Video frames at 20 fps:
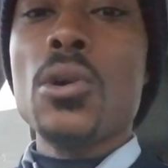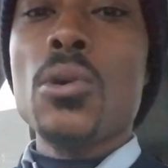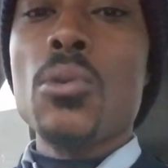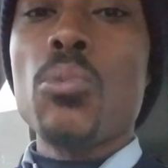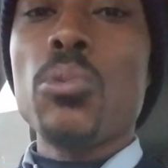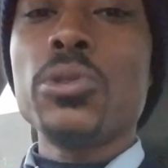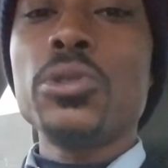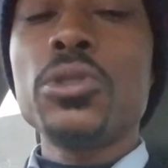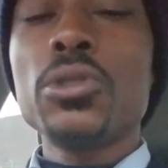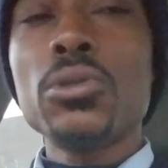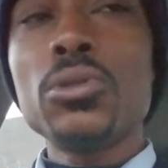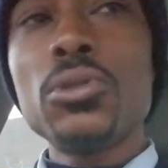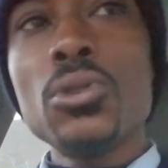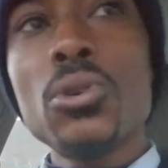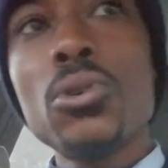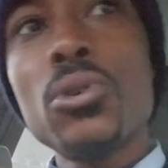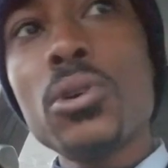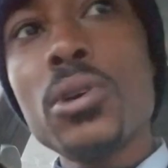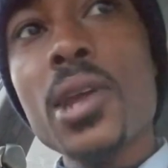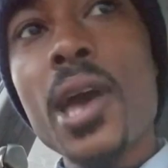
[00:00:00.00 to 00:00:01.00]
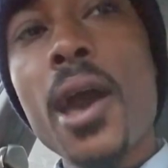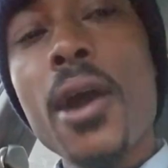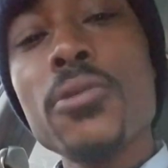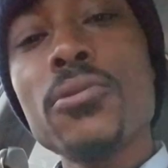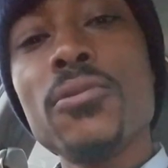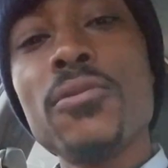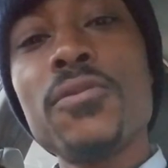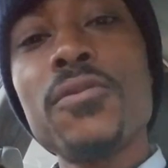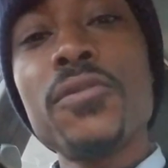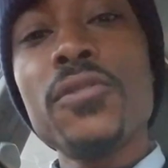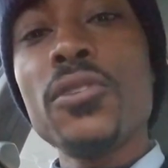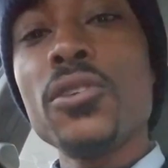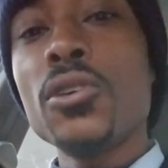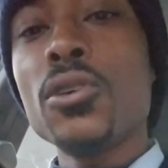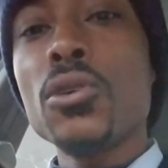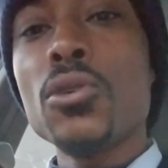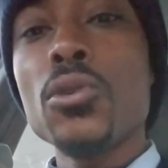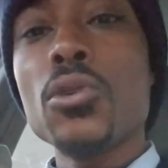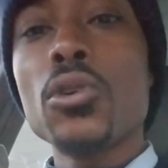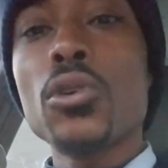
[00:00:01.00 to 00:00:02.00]
what you're doing, how you
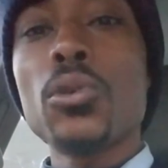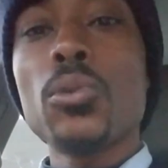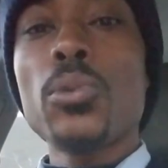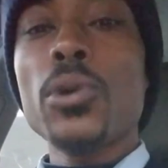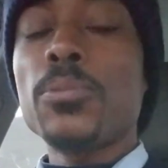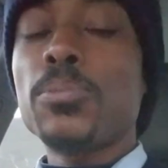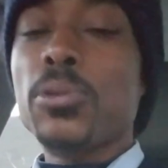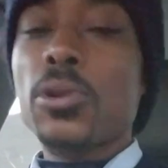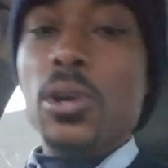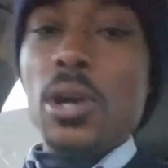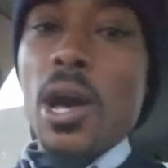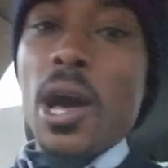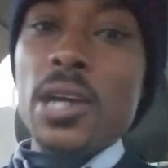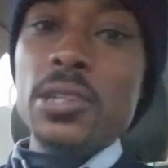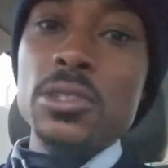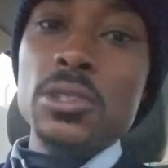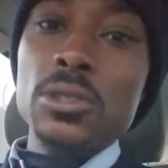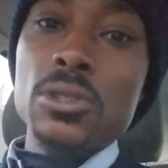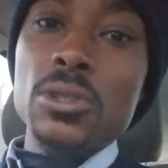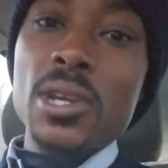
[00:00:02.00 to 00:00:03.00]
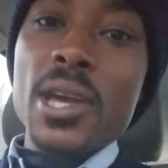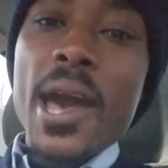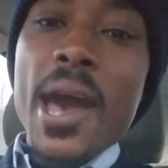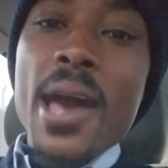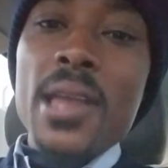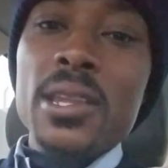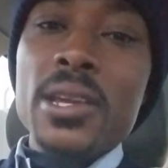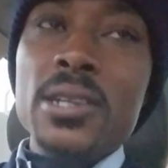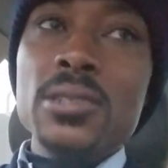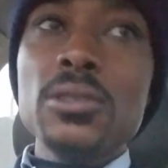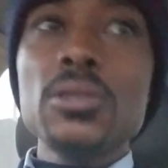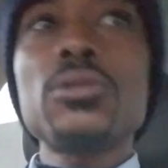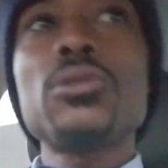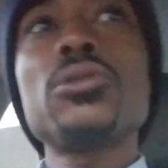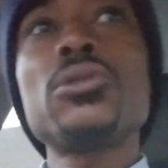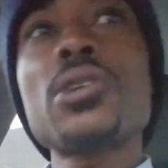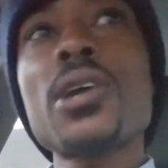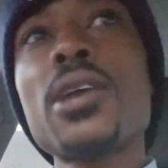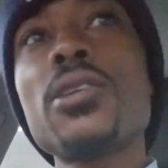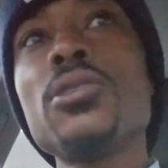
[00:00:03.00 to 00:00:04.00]
feel, or what precautions or guidelines that you're
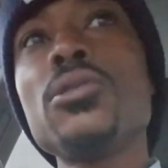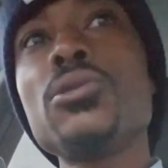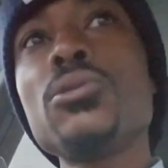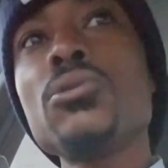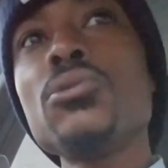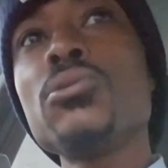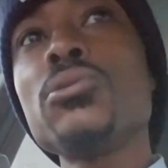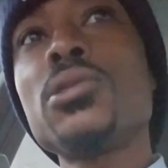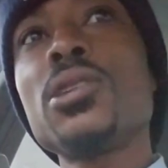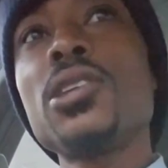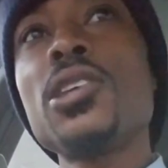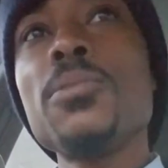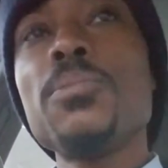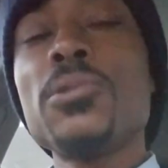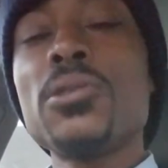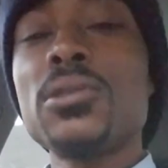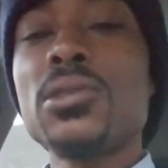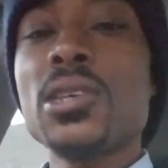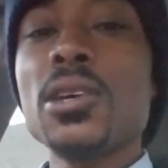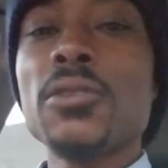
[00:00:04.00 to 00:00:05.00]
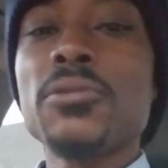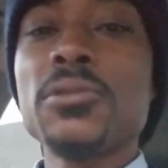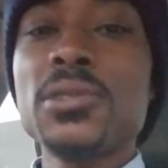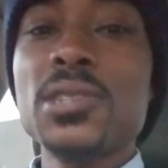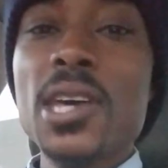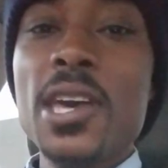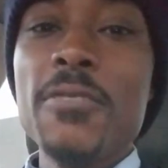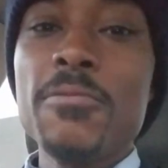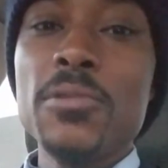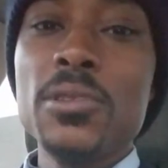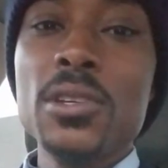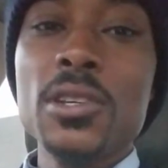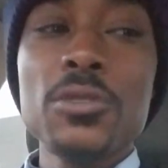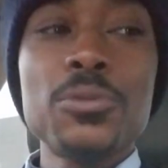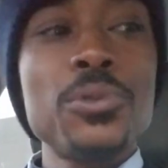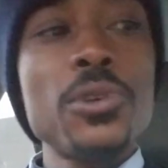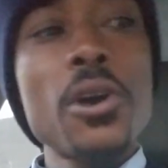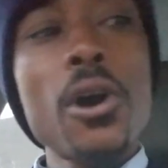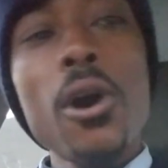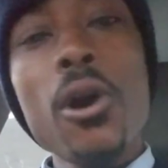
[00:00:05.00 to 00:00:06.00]
trying to use to keep yourself safe, because
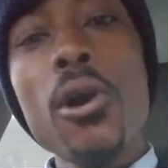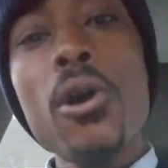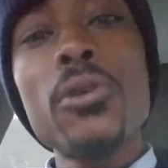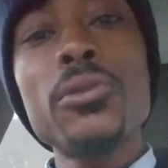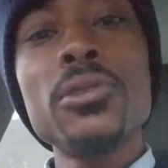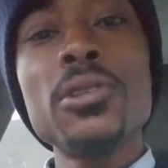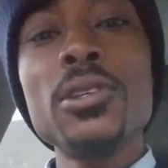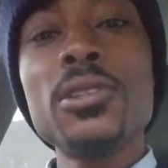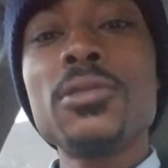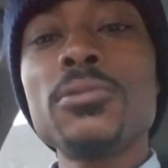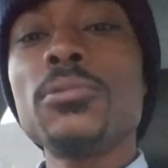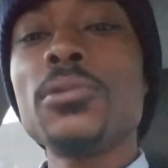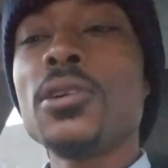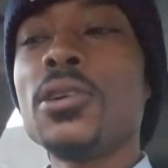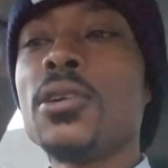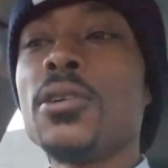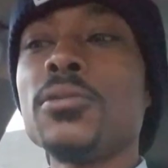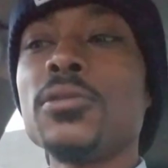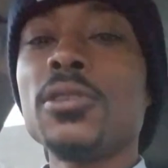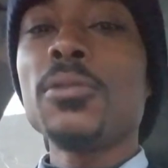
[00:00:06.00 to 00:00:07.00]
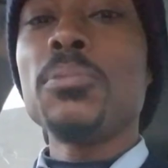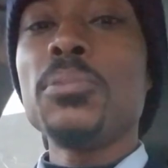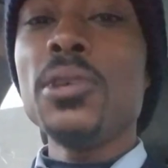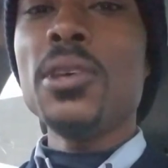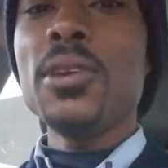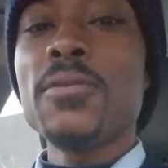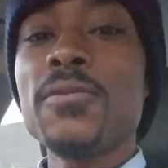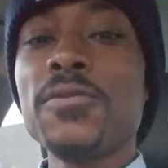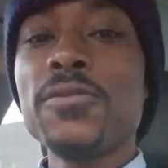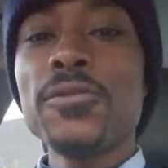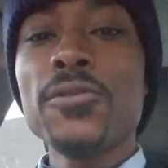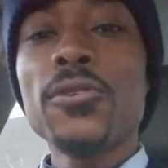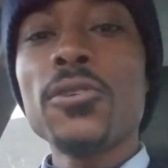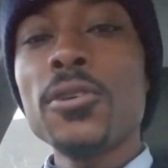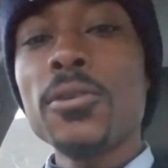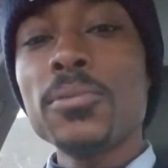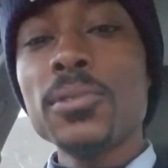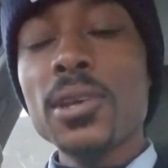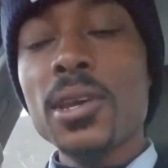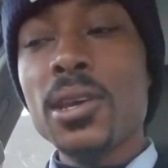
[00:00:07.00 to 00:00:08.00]
we all need to be
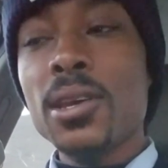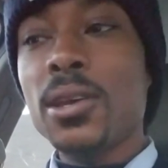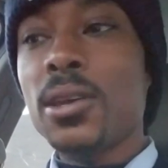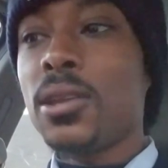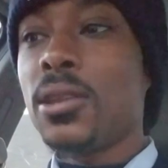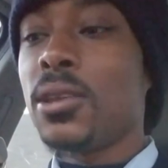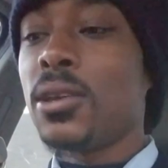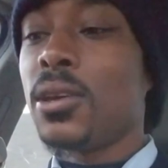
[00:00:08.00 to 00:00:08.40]
informed and